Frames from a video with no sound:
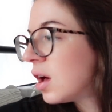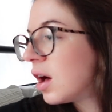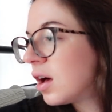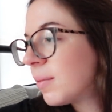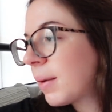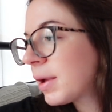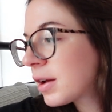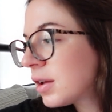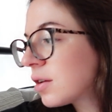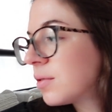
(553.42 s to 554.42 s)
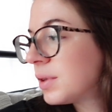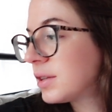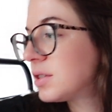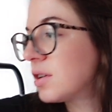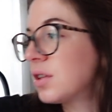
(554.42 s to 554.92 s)
I'm not going to
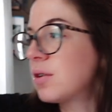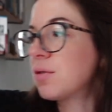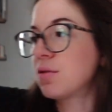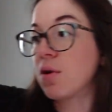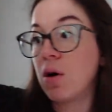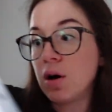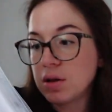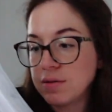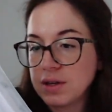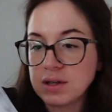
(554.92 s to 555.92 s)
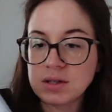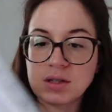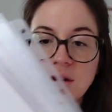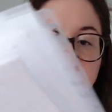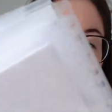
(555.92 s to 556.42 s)
necessarily go through all of these because
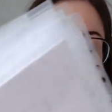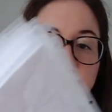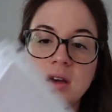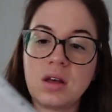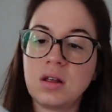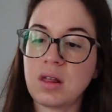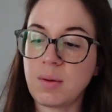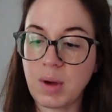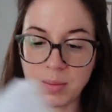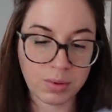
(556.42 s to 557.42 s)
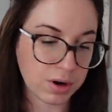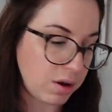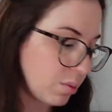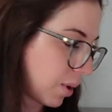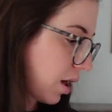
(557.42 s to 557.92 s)
I feel like that might bore
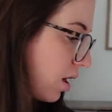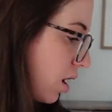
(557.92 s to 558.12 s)
you, but